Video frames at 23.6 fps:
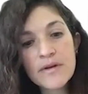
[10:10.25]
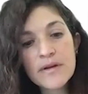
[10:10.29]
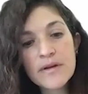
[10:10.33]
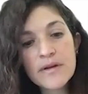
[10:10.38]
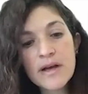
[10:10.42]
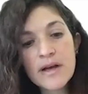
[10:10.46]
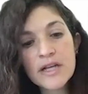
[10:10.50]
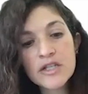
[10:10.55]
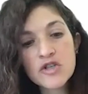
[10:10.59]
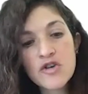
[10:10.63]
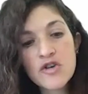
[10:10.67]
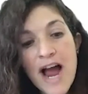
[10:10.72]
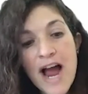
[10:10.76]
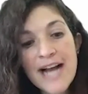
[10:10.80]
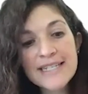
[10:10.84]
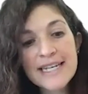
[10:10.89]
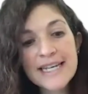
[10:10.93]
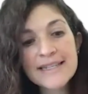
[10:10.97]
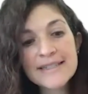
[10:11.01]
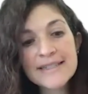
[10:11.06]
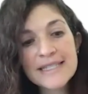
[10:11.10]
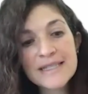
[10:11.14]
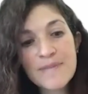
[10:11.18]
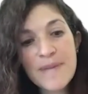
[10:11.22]

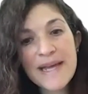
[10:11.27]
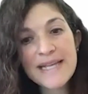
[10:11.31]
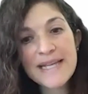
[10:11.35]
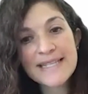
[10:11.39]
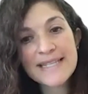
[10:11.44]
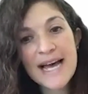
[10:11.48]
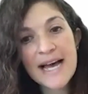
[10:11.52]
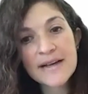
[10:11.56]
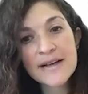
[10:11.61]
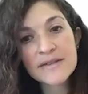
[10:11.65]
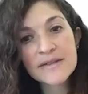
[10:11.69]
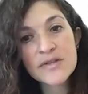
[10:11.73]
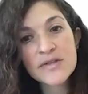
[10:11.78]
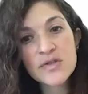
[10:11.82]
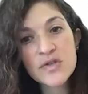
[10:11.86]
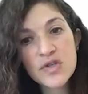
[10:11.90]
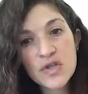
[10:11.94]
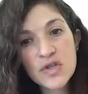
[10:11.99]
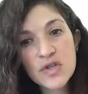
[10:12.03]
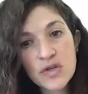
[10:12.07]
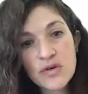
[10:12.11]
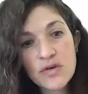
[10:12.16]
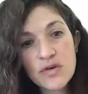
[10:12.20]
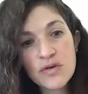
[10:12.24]
attracting SpaceX
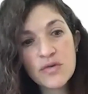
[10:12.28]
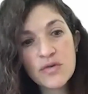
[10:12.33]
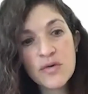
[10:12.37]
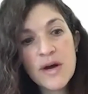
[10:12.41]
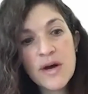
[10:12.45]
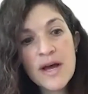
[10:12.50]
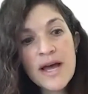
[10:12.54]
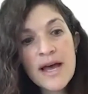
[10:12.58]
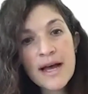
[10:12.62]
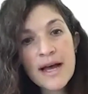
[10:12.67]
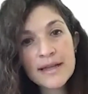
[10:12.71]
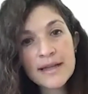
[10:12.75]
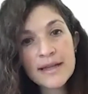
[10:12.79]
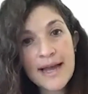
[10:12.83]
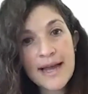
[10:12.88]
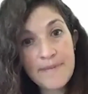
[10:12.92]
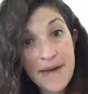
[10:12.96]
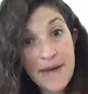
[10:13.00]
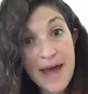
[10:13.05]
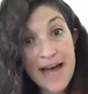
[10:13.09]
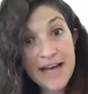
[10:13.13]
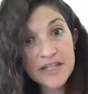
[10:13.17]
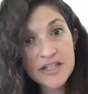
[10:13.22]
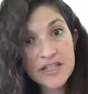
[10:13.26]
to La
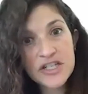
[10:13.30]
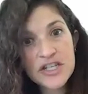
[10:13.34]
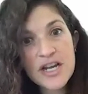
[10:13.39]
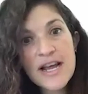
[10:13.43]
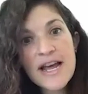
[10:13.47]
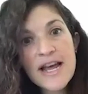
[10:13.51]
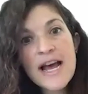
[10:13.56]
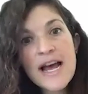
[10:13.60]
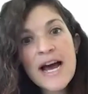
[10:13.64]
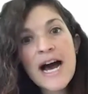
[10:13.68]
Pêche.